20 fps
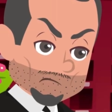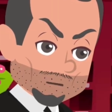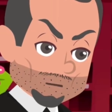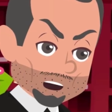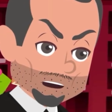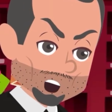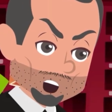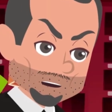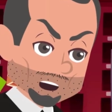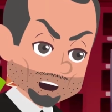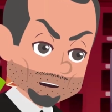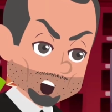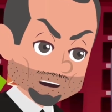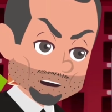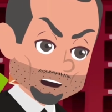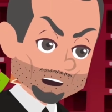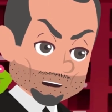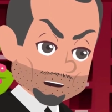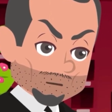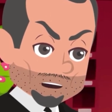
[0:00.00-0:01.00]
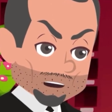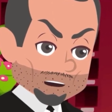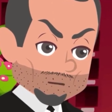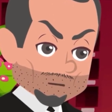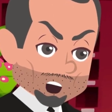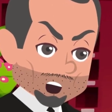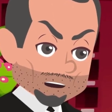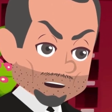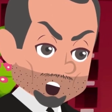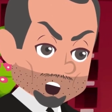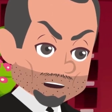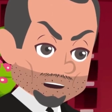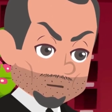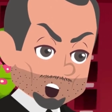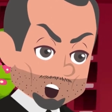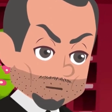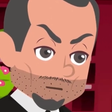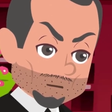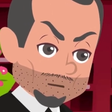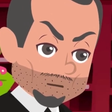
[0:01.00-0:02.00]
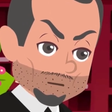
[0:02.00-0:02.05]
under the bed. We owe Mr.